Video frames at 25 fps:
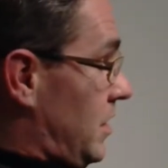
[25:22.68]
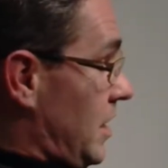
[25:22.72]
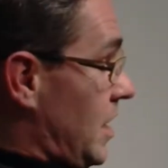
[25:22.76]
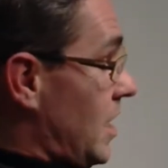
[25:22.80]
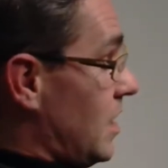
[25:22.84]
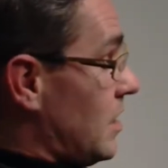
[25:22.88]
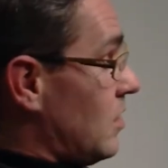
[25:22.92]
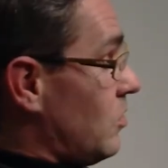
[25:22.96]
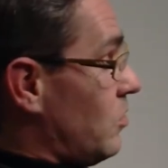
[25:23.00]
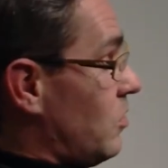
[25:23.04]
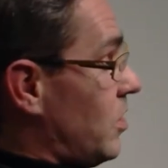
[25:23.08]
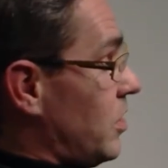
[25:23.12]
they are
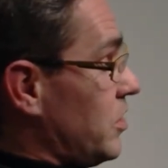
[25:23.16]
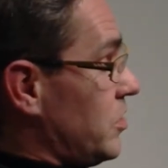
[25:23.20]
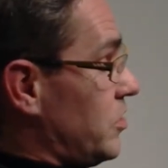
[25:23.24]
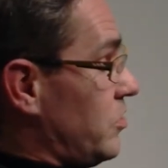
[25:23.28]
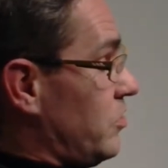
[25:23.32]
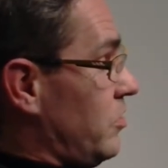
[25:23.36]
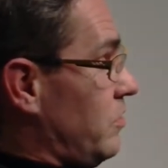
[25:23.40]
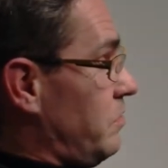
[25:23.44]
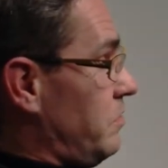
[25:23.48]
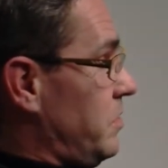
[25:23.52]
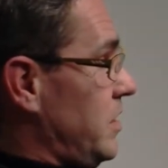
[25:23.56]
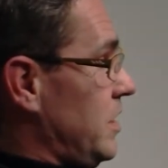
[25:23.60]
the ones who
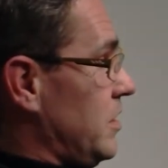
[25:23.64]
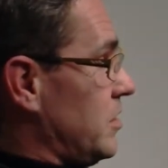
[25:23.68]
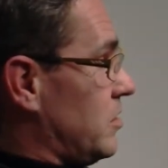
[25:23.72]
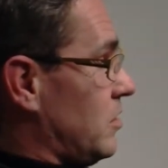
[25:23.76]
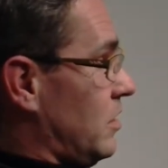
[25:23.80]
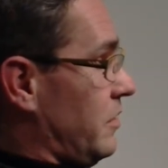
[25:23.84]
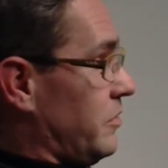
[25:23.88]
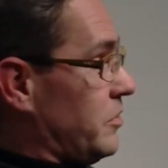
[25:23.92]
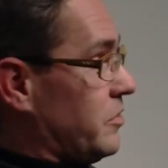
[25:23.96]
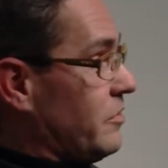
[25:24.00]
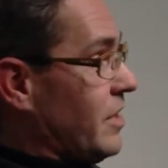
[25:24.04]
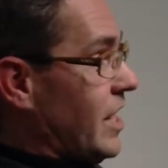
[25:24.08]
have been
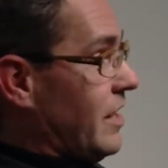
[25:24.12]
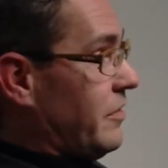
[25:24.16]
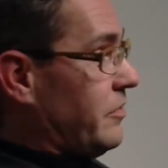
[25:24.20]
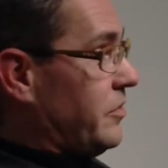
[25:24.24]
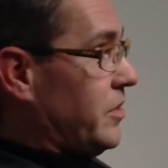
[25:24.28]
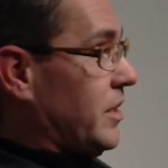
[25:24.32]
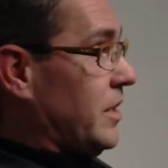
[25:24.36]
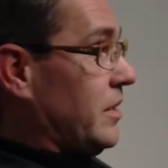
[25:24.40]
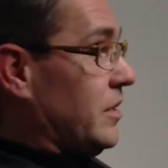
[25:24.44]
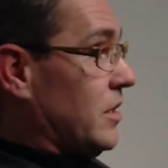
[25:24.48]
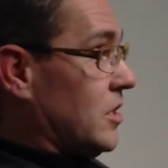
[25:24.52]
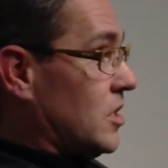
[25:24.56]
sort of
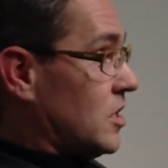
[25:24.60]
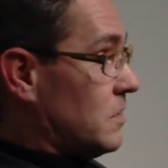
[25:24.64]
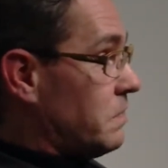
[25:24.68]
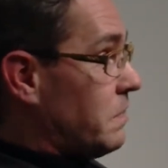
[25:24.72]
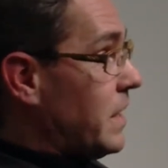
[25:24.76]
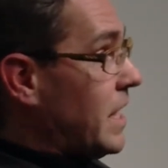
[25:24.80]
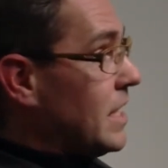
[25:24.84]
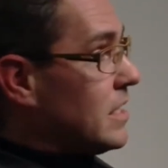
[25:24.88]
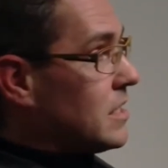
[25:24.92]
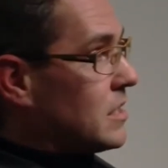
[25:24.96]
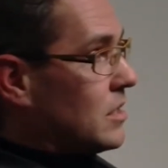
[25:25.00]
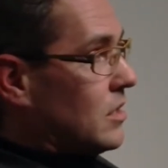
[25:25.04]
drafting the
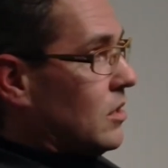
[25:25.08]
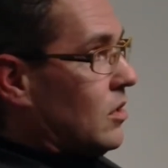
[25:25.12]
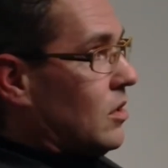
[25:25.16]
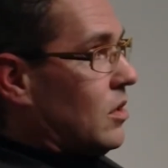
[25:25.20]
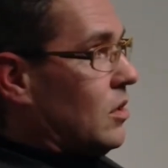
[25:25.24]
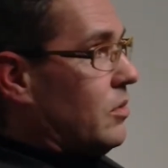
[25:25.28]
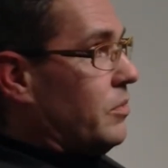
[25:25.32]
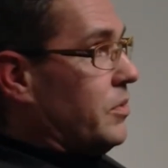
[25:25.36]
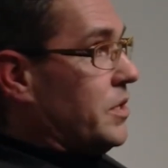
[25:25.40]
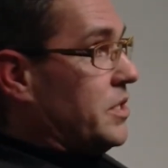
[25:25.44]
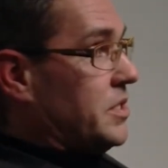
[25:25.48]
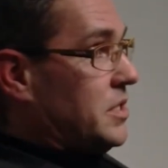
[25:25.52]
space law,
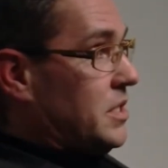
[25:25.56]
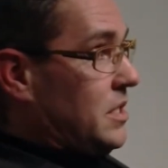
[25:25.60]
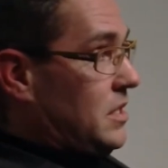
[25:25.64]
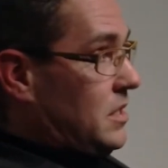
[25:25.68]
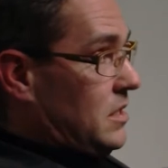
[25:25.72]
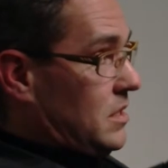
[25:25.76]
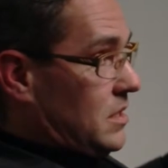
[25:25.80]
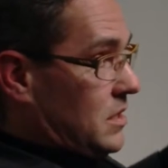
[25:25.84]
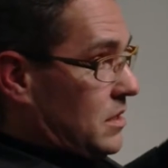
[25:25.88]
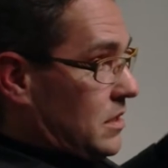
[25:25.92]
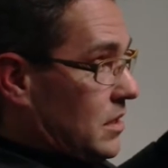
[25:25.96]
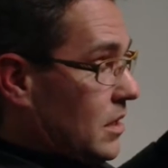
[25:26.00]
which
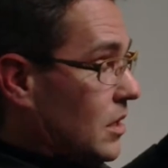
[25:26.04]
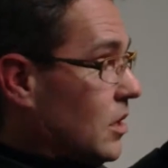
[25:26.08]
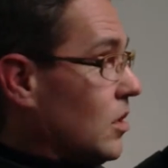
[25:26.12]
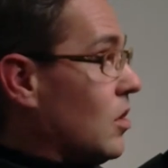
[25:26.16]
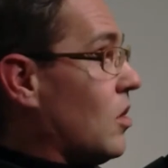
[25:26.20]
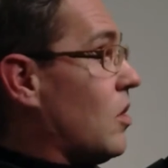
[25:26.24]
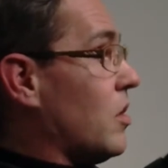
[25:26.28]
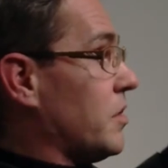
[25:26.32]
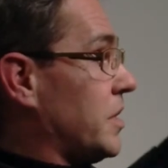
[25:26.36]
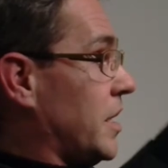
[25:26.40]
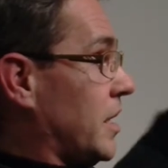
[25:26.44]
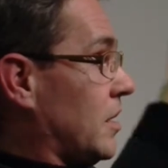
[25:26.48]
is the
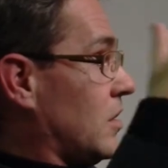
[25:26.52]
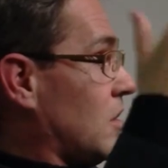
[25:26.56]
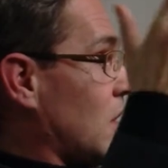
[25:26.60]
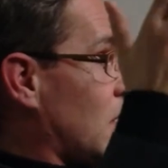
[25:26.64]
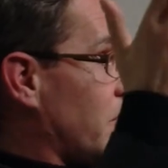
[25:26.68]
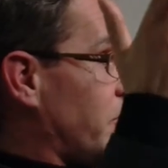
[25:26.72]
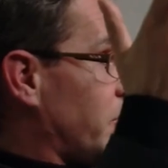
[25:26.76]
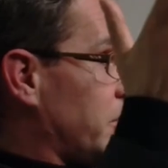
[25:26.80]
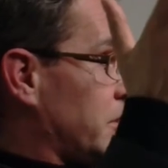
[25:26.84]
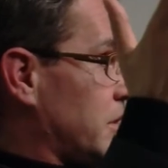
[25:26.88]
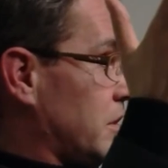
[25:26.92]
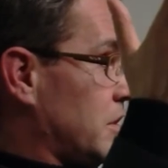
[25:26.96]
law that
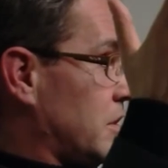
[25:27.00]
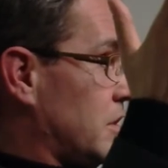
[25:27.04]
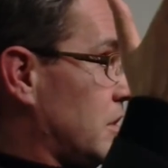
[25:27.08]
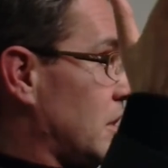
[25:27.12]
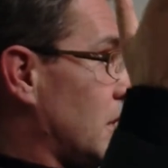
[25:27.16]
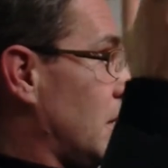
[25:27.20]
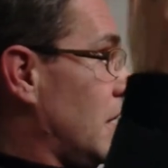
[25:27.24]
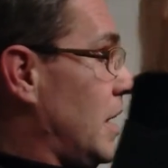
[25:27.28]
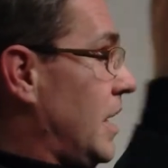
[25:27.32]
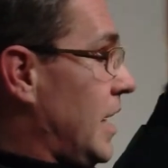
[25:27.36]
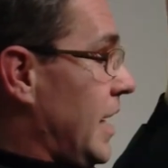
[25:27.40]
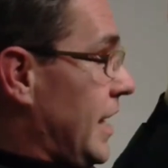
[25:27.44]
governs
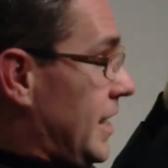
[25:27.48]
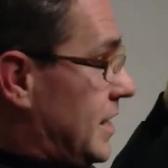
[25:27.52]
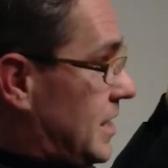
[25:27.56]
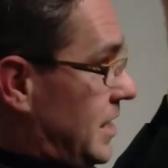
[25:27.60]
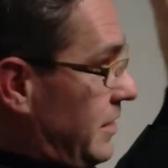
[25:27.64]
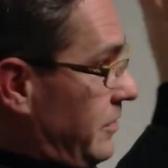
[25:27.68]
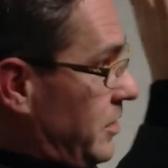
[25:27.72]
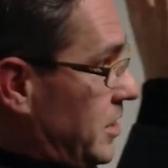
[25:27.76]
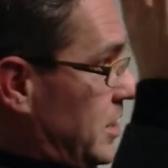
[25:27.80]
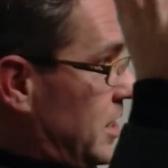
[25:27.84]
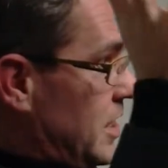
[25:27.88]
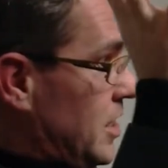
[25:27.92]

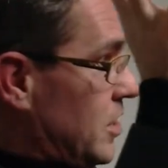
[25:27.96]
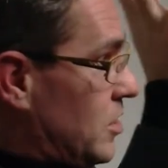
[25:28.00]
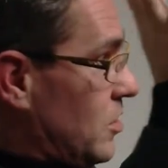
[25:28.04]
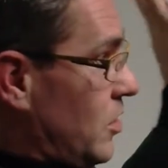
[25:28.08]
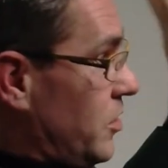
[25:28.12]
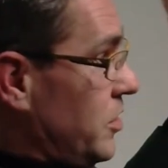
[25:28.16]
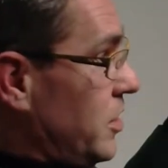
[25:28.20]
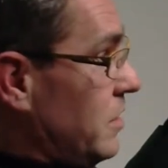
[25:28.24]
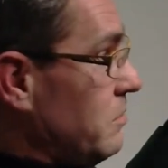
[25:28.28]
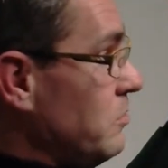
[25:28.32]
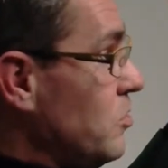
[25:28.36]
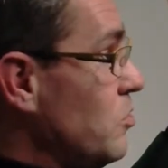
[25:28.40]
activities
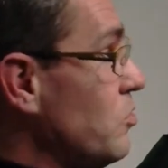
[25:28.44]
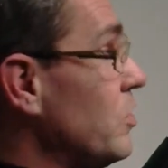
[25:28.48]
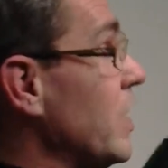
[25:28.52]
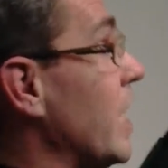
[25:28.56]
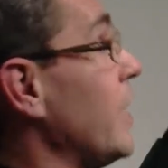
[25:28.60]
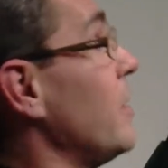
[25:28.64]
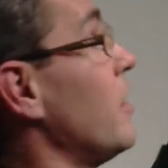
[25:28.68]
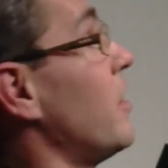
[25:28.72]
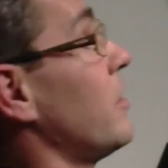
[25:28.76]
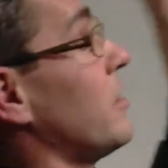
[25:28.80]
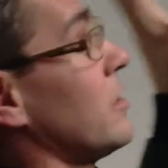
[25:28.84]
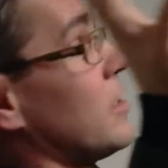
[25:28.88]
on the moon
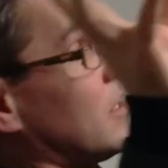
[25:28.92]
and other